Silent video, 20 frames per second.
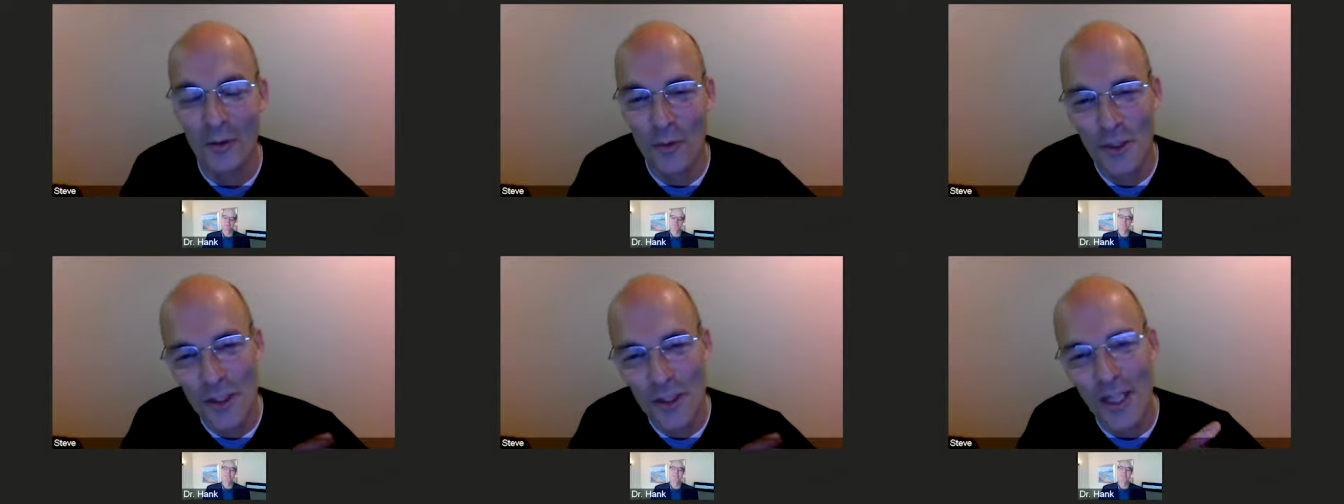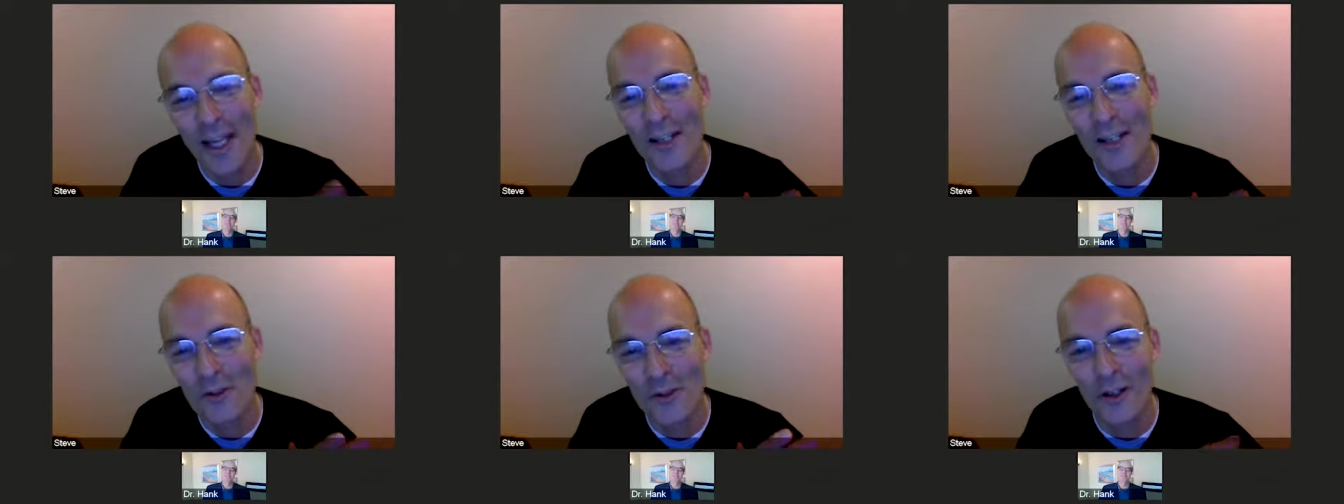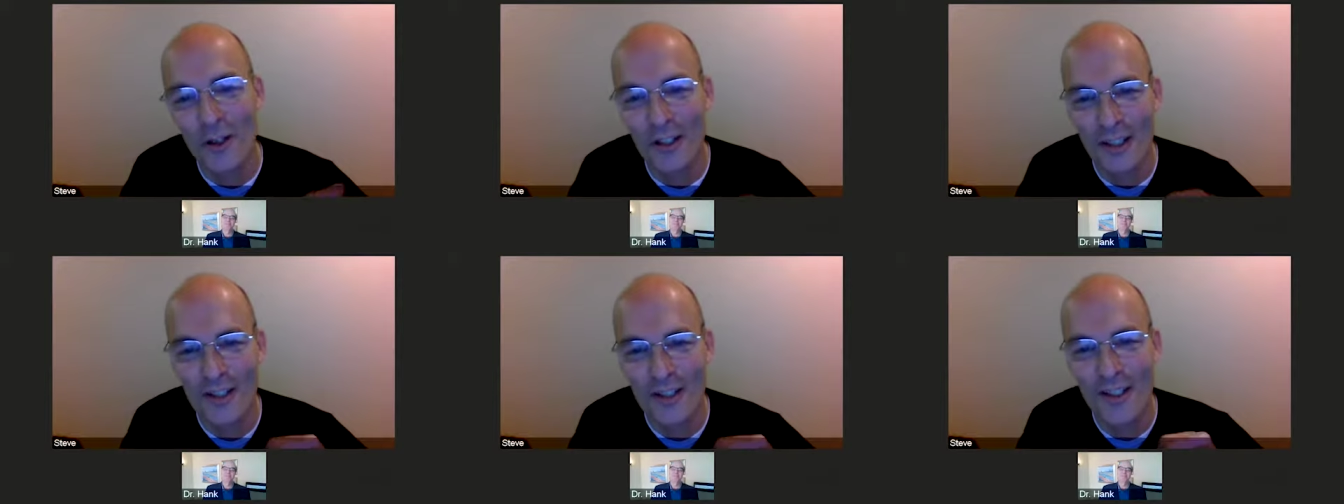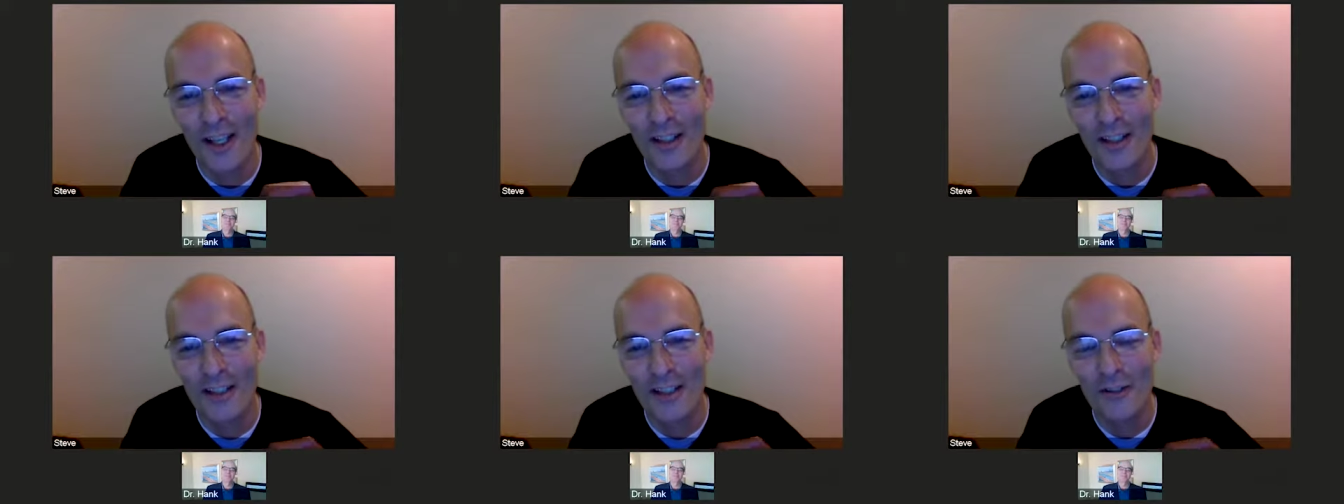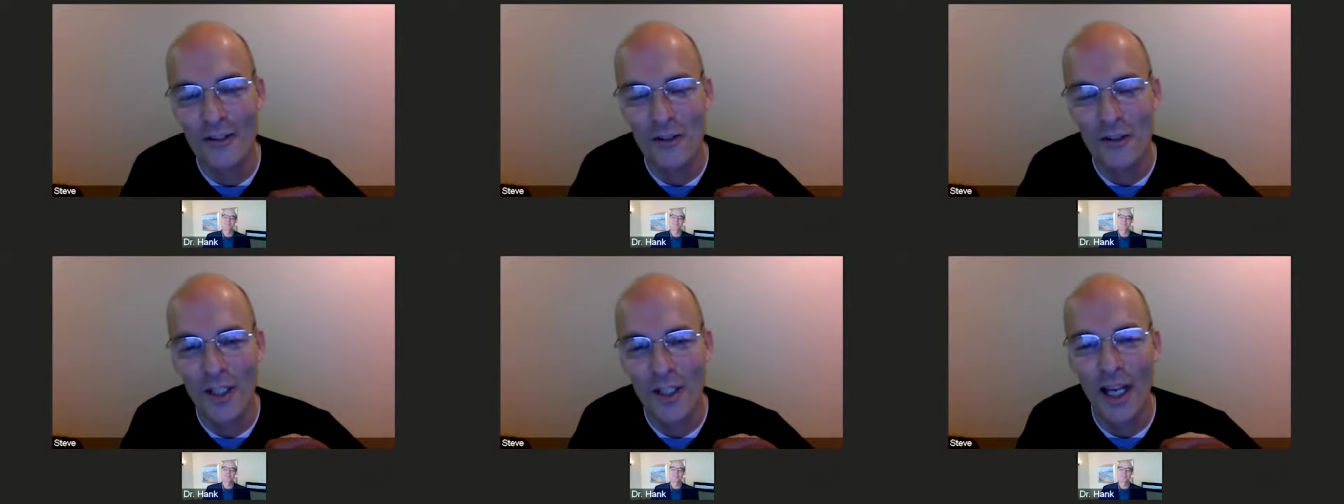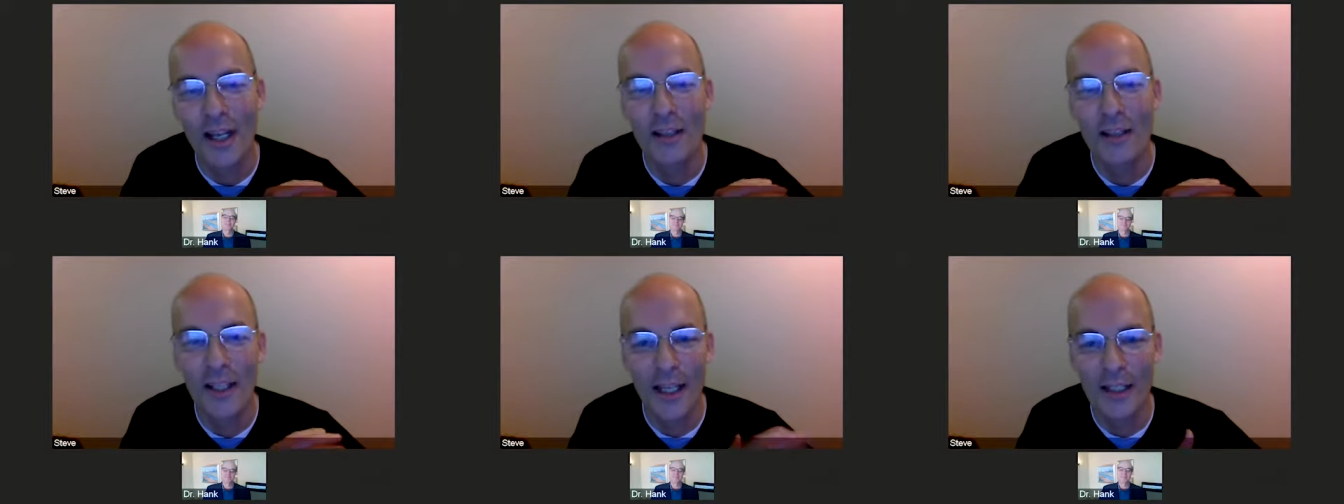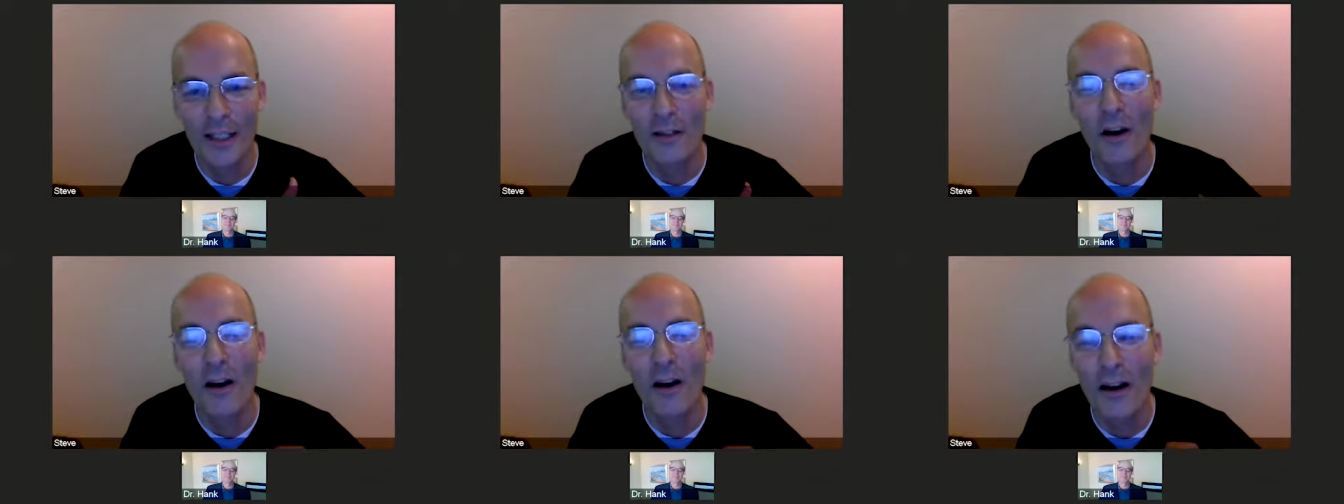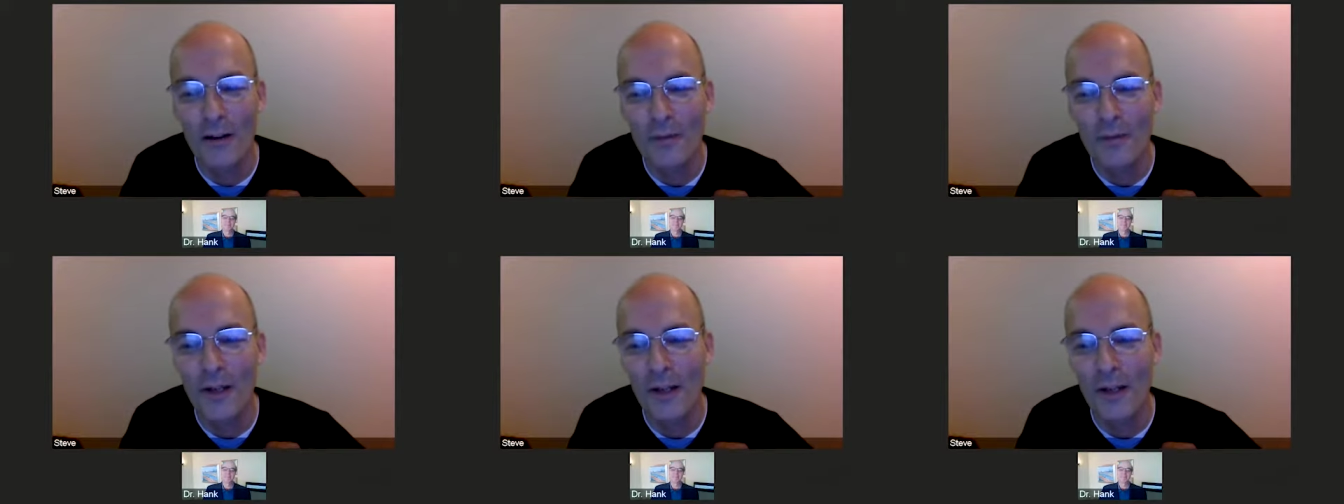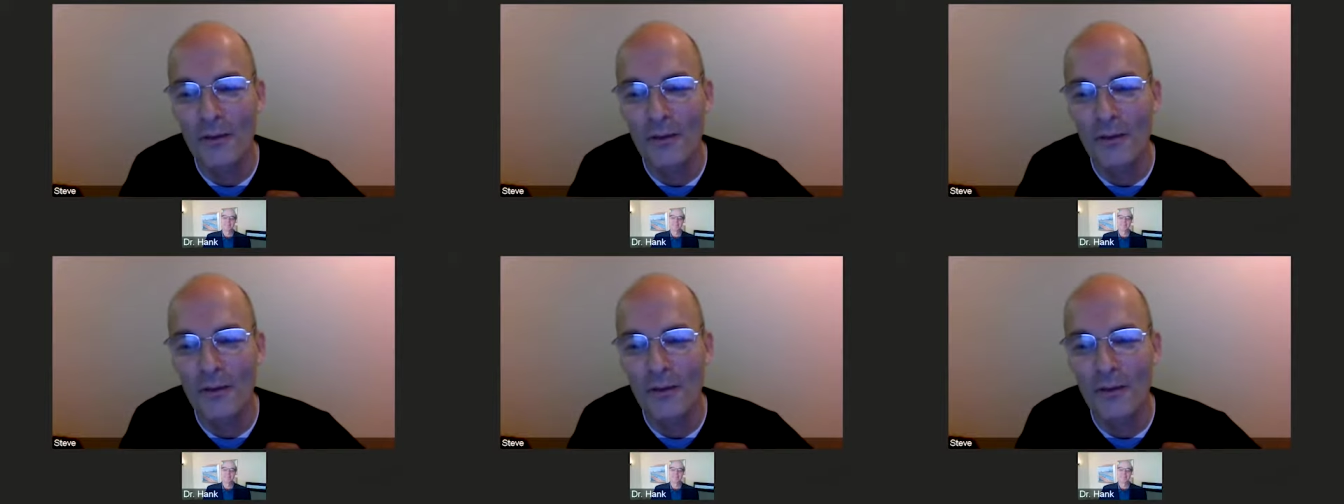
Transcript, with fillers: the reason I got started in selling is because I got laid off